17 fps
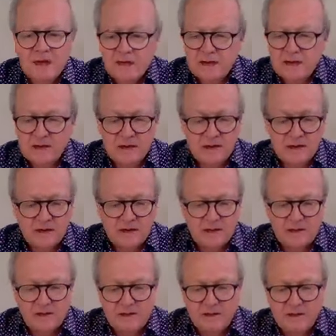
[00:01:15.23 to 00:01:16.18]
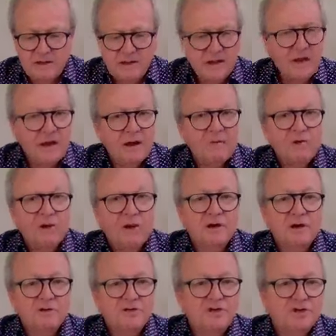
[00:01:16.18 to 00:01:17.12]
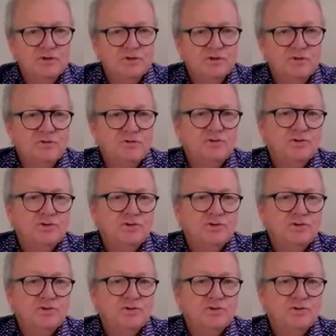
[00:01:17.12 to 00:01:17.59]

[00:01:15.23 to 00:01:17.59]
and I will urge you